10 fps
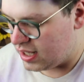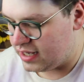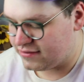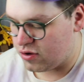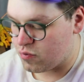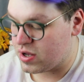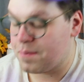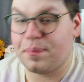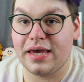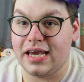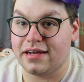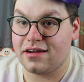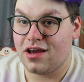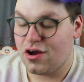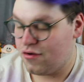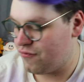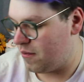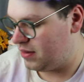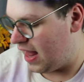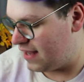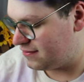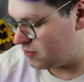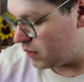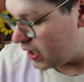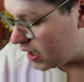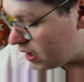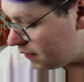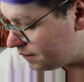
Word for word: is a repeat from last week.